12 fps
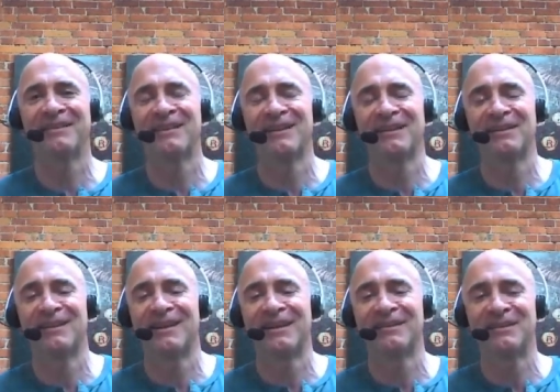
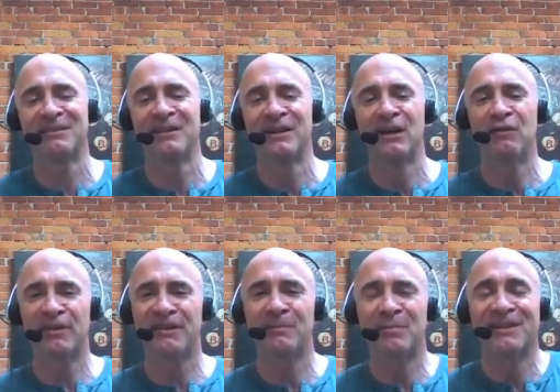the
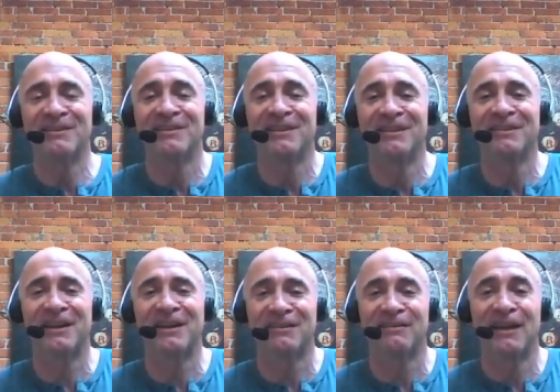recipient, and in this
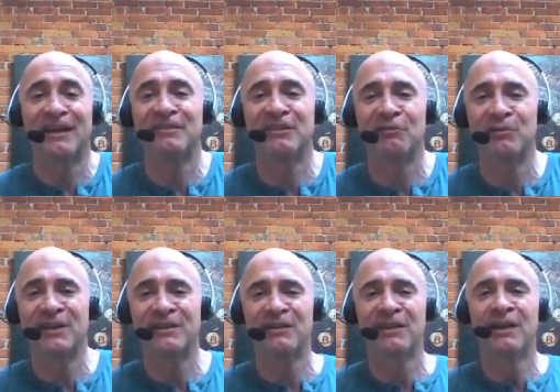case, that is the
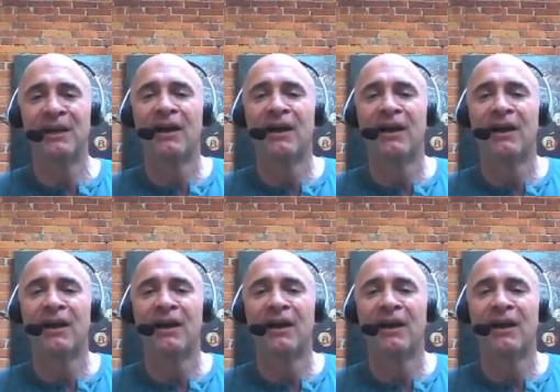reader.